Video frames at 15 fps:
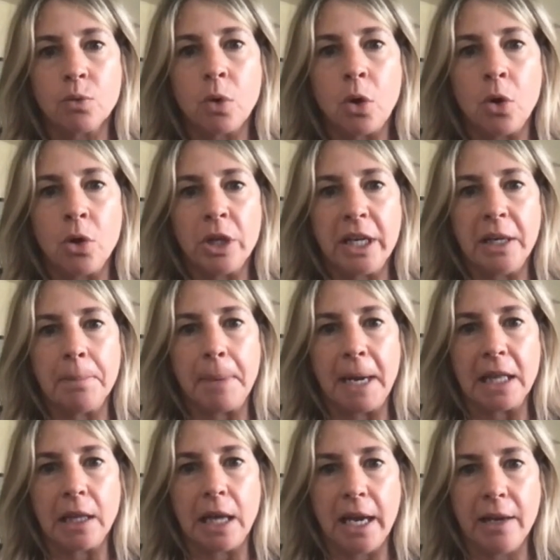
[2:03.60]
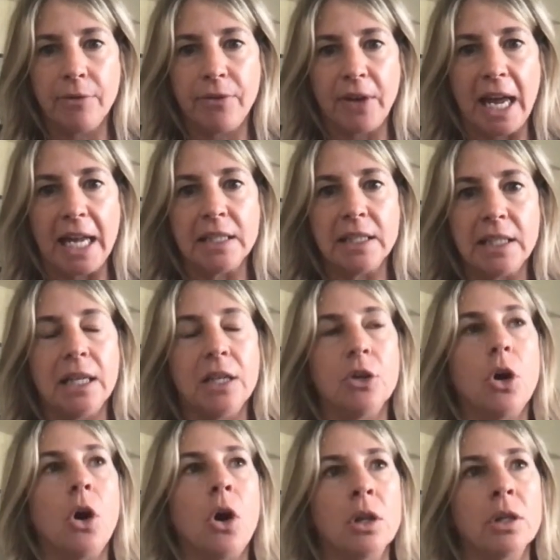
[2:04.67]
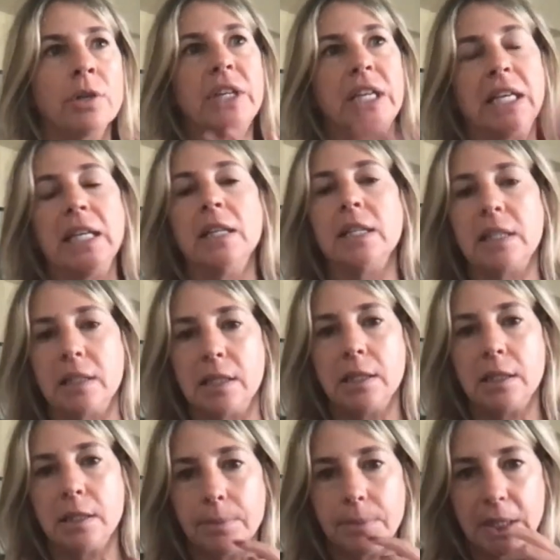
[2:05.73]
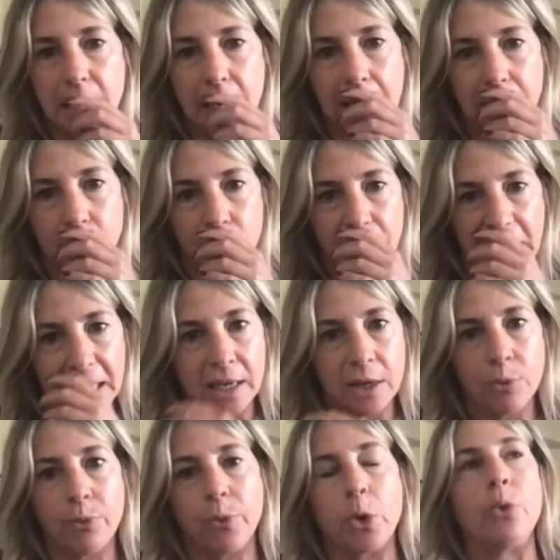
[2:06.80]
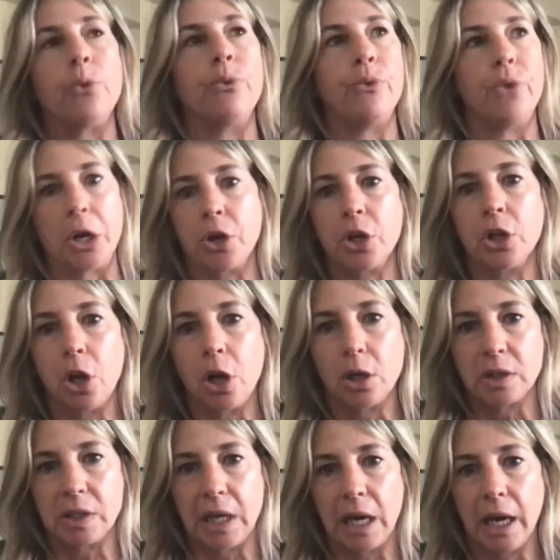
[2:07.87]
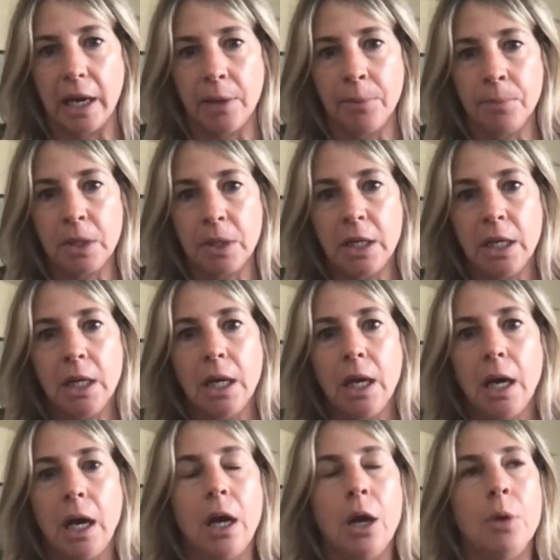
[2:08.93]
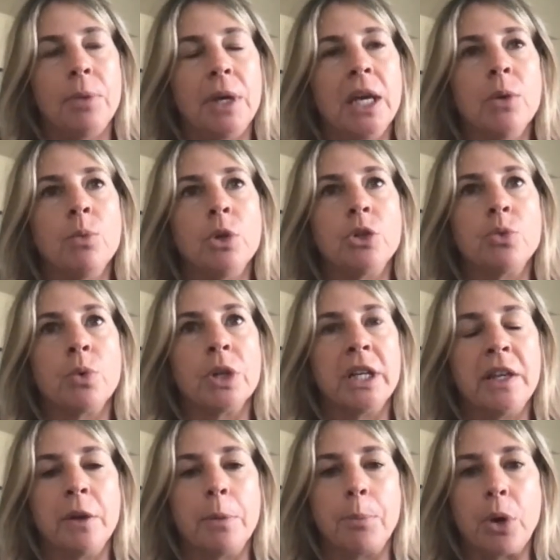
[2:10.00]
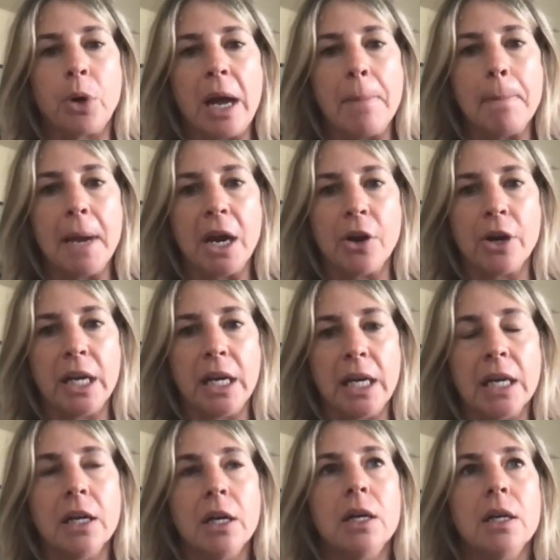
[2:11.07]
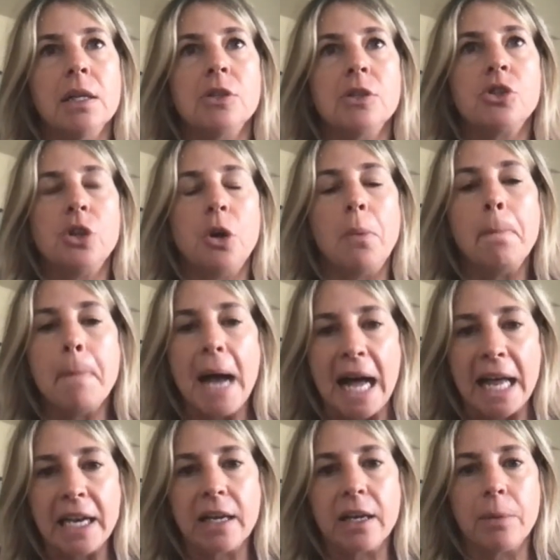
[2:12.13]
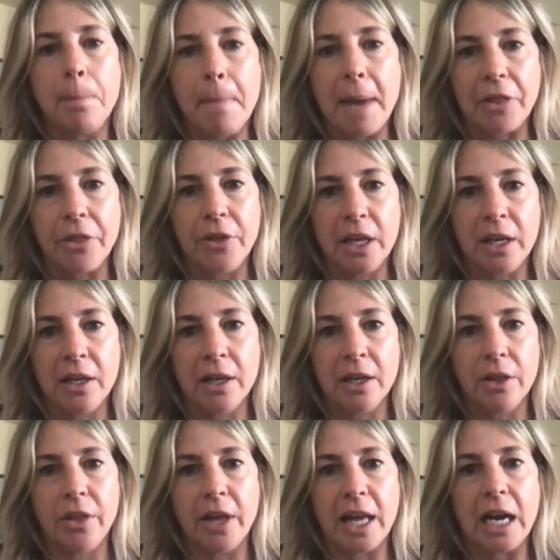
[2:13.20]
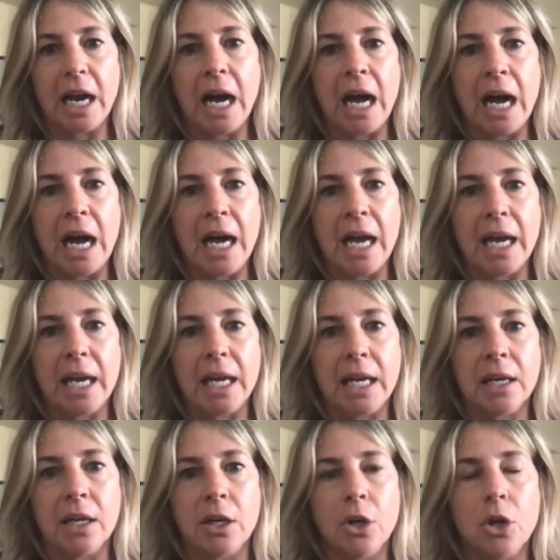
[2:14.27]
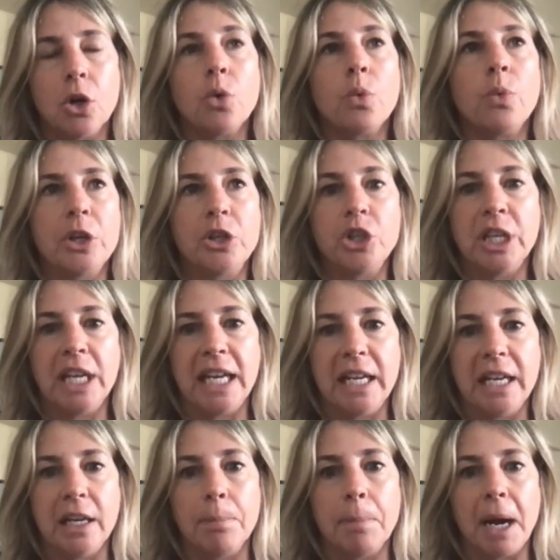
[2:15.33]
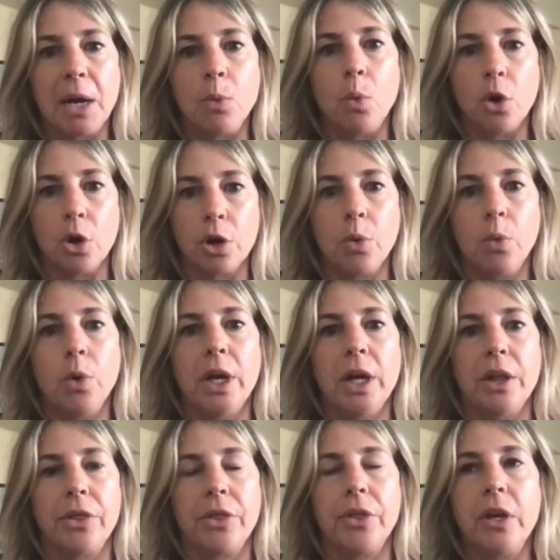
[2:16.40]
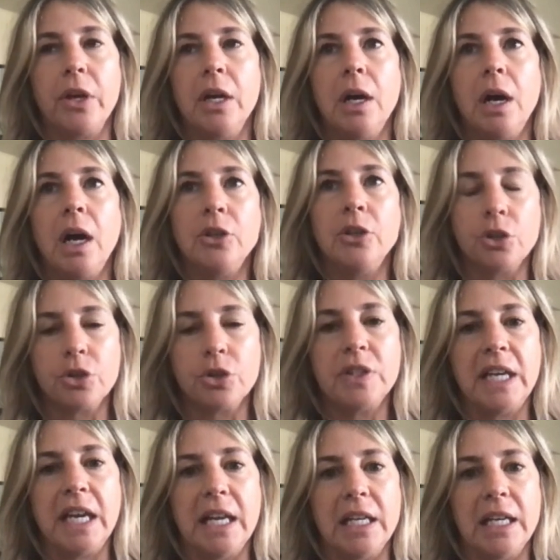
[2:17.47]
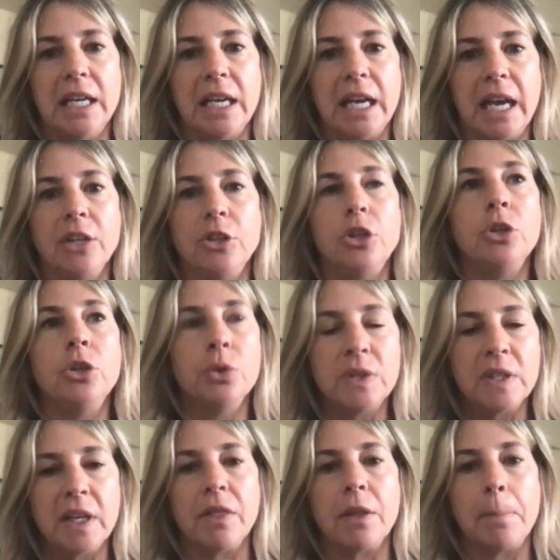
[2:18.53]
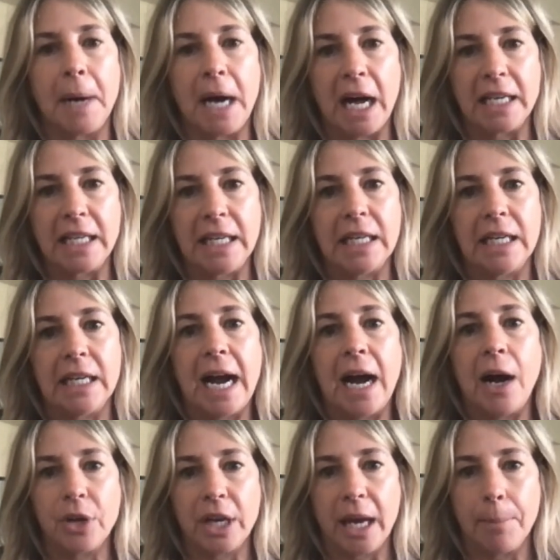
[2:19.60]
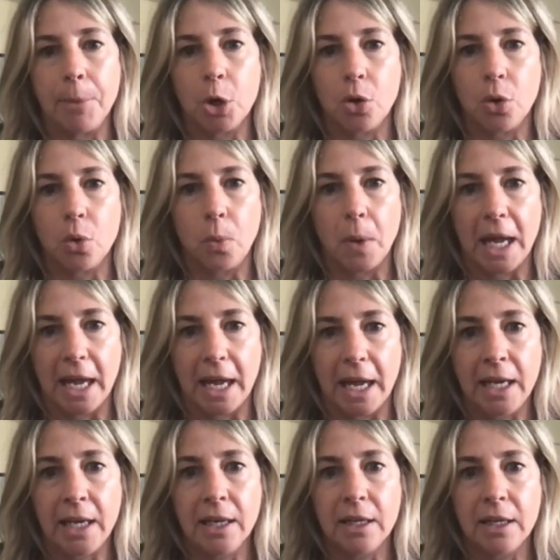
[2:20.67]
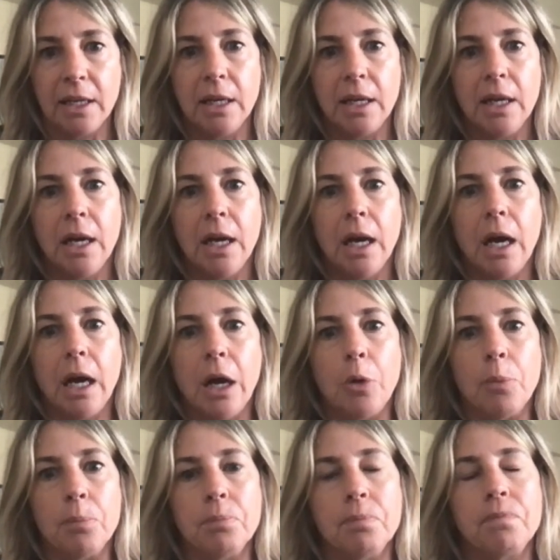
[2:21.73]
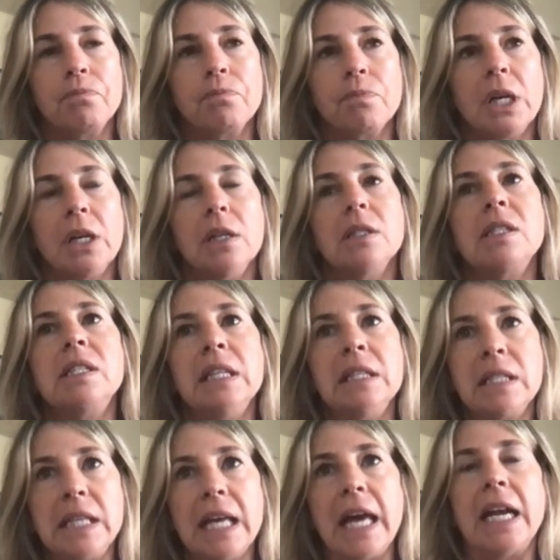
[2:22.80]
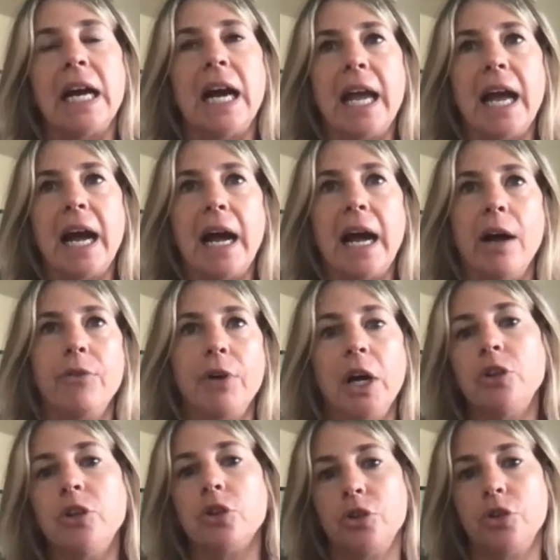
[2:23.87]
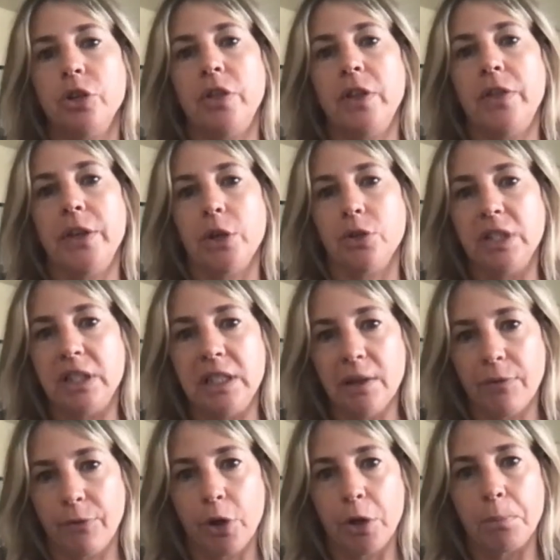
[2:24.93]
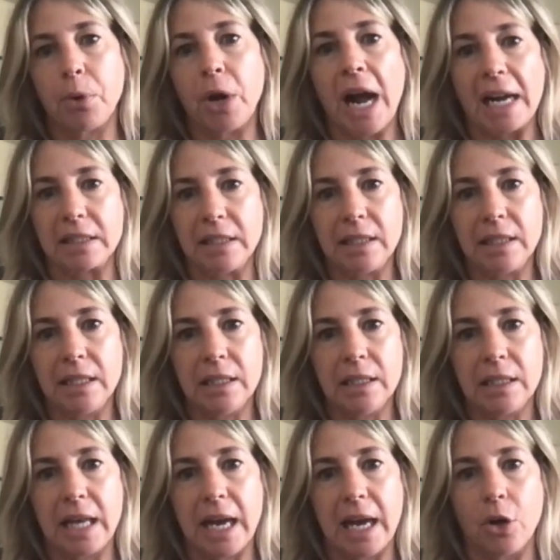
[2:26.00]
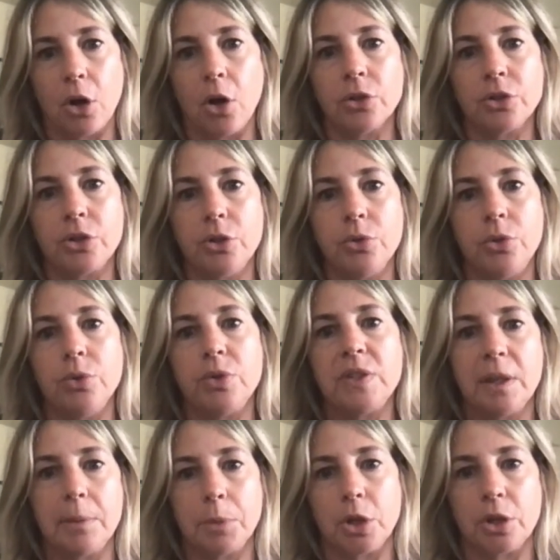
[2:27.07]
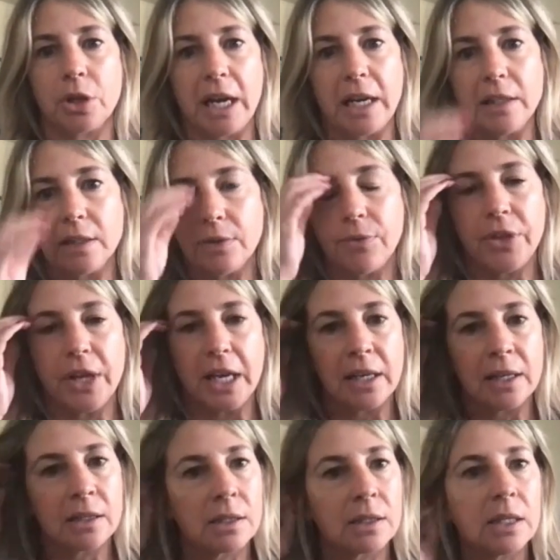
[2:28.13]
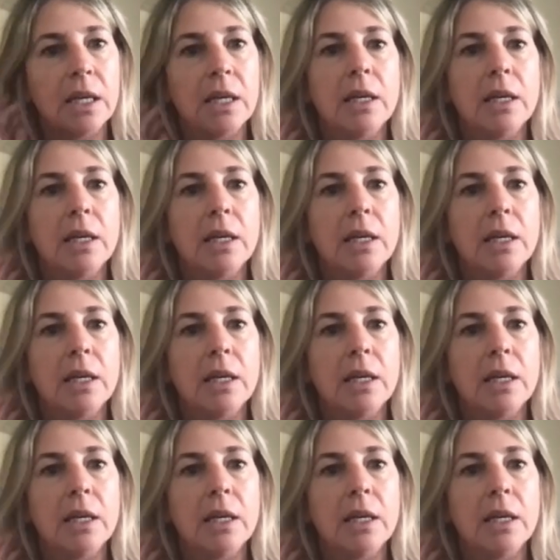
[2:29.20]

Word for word: role in my life and in all of the healing systems that I created for a very long time. Um, it was really the primary somatic method that I originated my work with, understanding and using the body in an alchemical way. Um, since then, I have understood that there's different practices that also do similar kinds of things